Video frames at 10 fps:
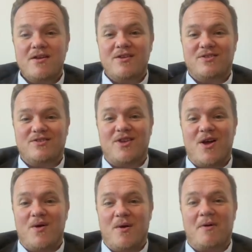So
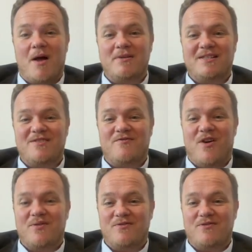I'm coming to the
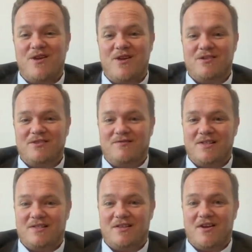final third of this
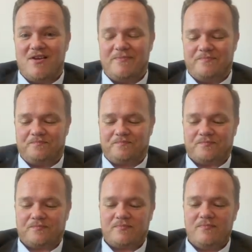cigar.
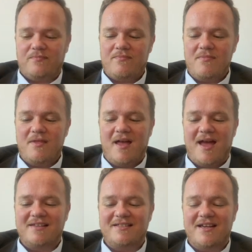
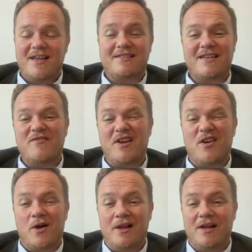And it's definitely
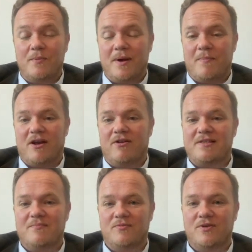got a little bit better. It's
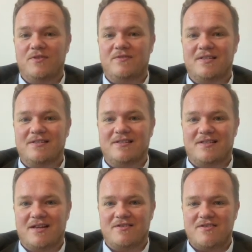improved since the
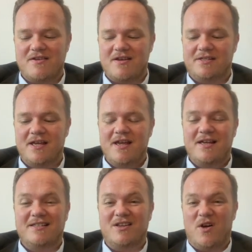second third.
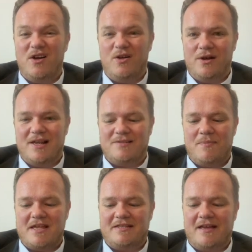It's got a lot less
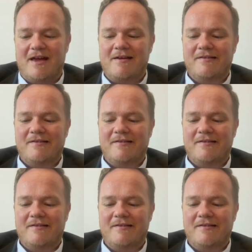bitter.